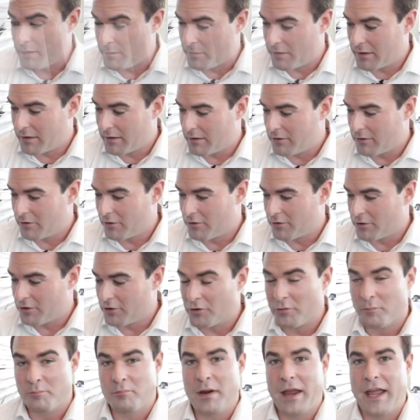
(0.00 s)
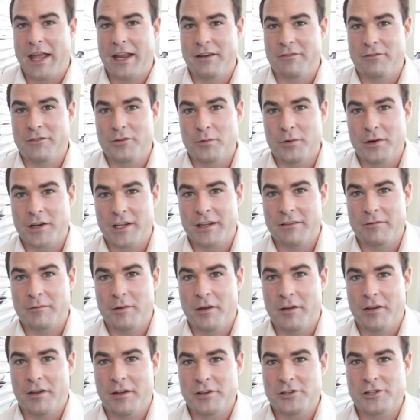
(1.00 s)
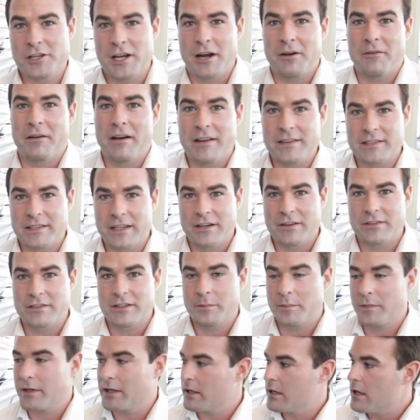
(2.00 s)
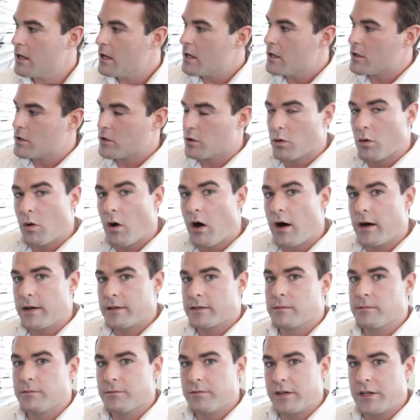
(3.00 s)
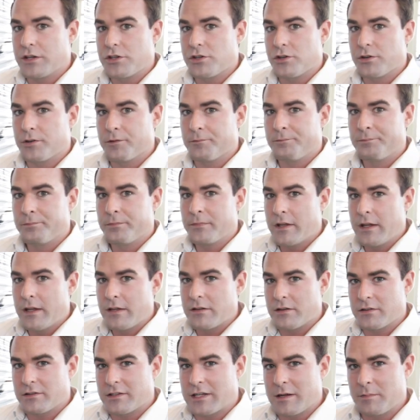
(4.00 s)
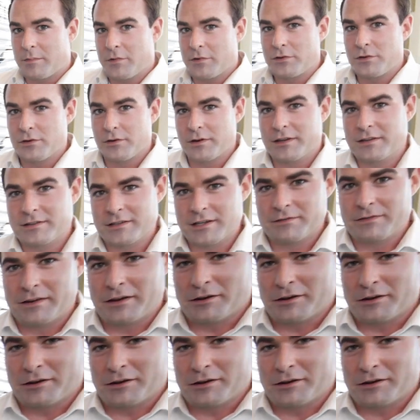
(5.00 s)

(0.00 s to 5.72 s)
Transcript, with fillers: maybe your, your pet if you want to give them a, a, shower outside or something. So awesome feature. Just keep the dirty stuff